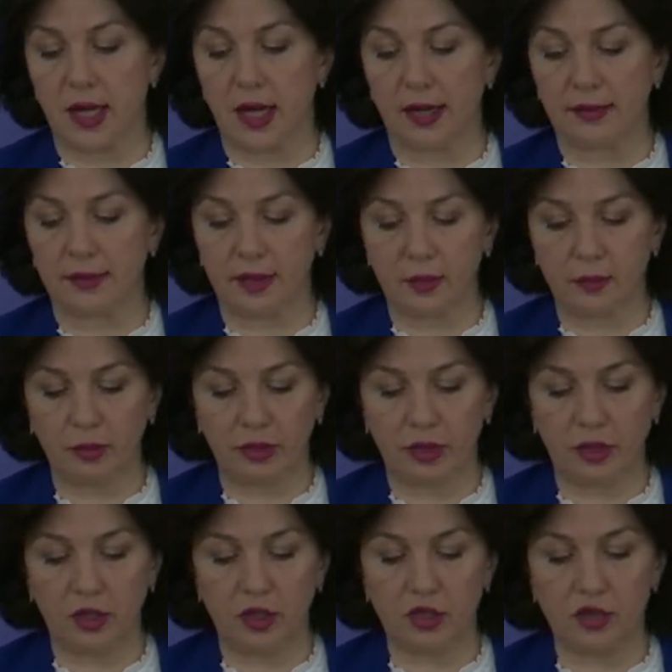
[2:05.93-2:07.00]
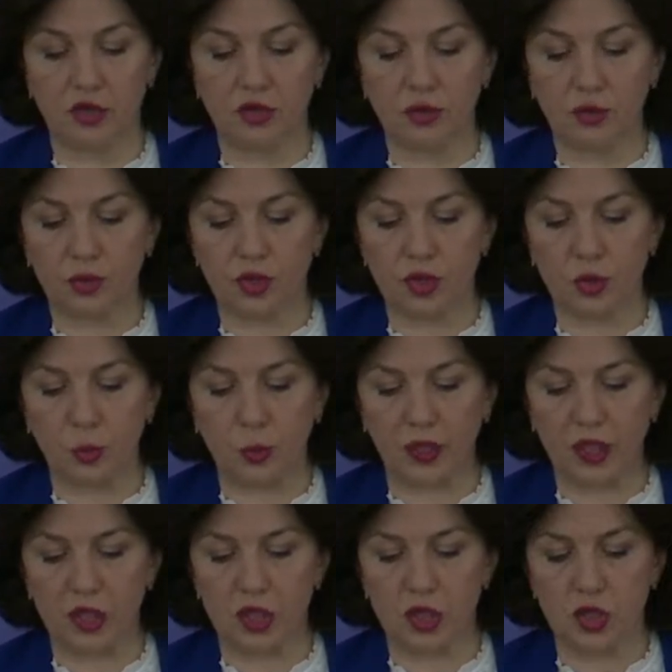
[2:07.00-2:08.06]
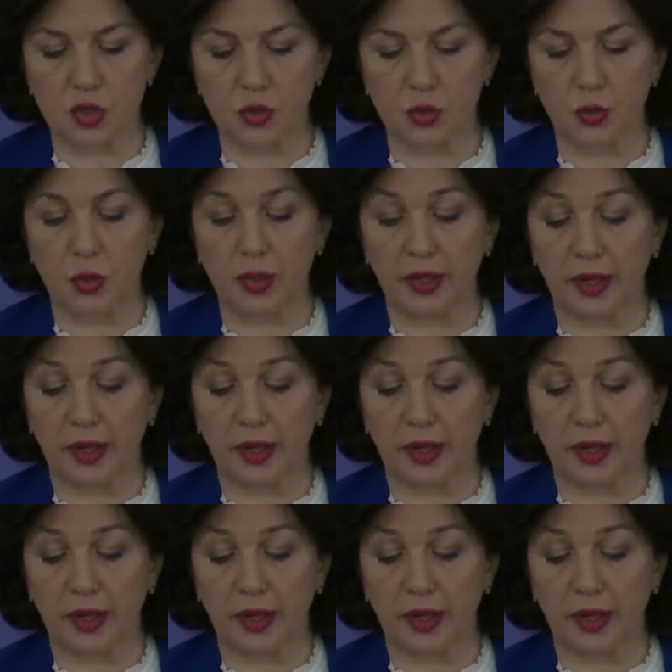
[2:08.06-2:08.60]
enabling it to switch to